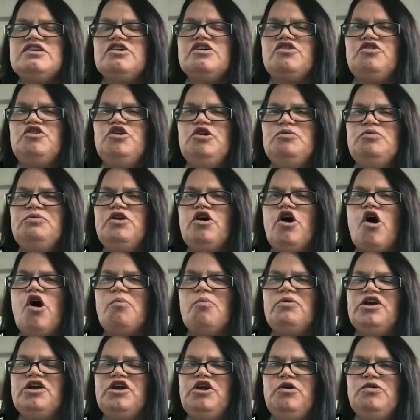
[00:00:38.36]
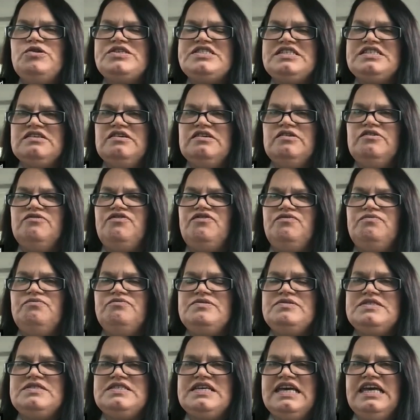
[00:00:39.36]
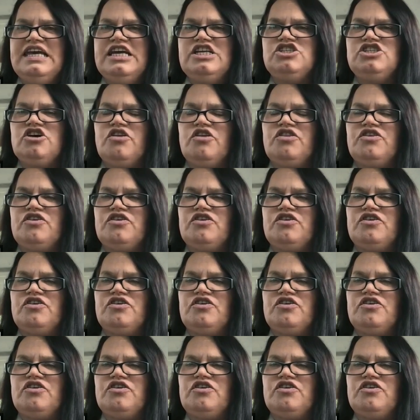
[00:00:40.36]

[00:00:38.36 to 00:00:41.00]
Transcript: the group normally used to see each other